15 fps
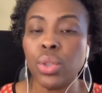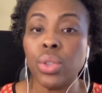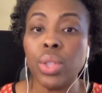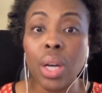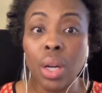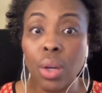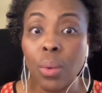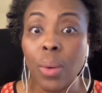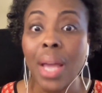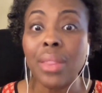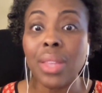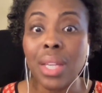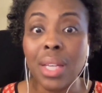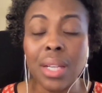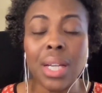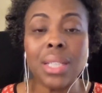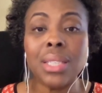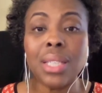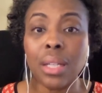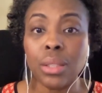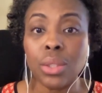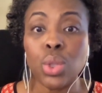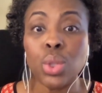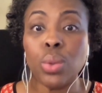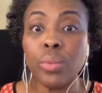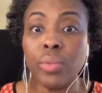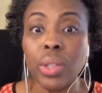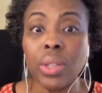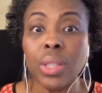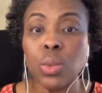No, I think adults too
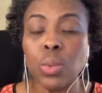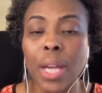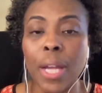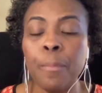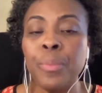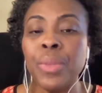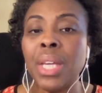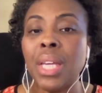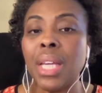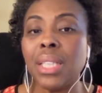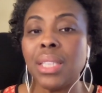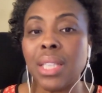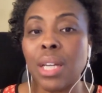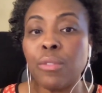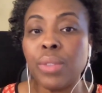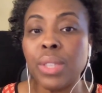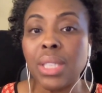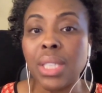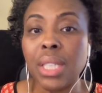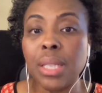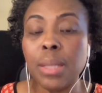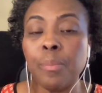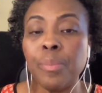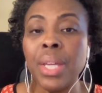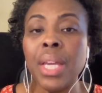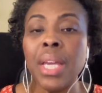feel this way. It's self-esteem.